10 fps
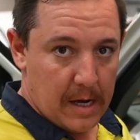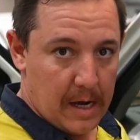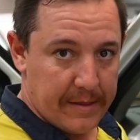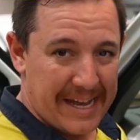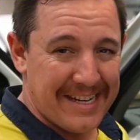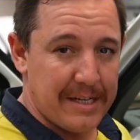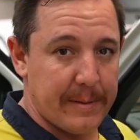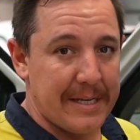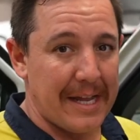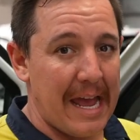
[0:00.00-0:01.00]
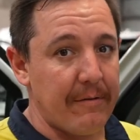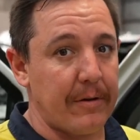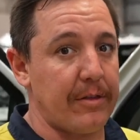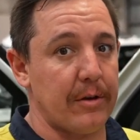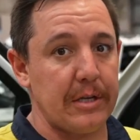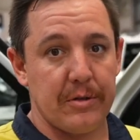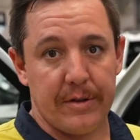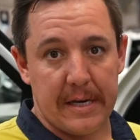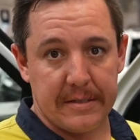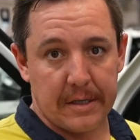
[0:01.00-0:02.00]
Uh, they need to be done every
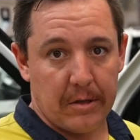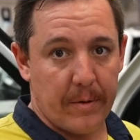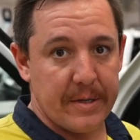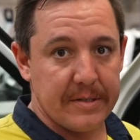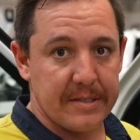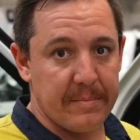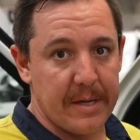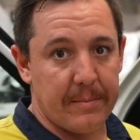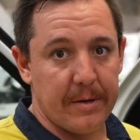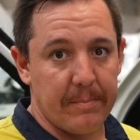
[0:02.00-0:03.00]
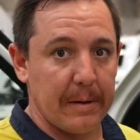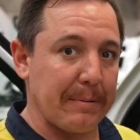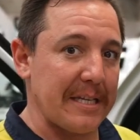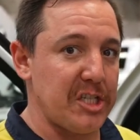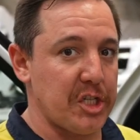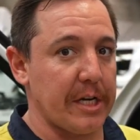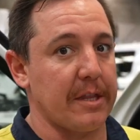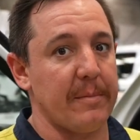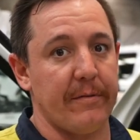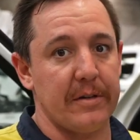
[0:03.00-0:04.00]
32,000 kilometers as a minimum, but please check
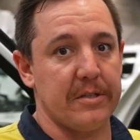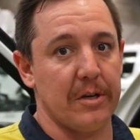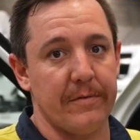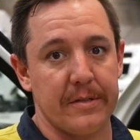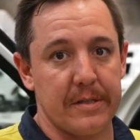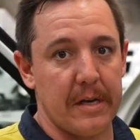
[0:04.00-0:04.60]
them every service.